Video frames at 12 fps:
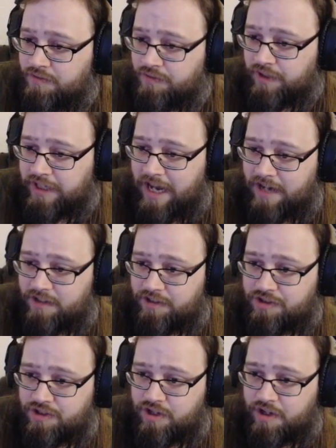for
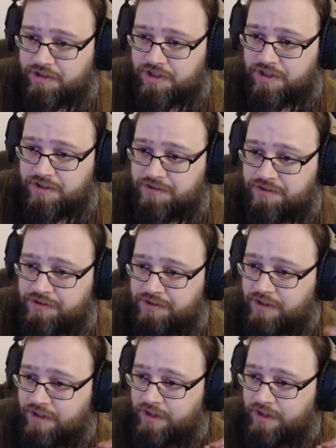catalyst charges,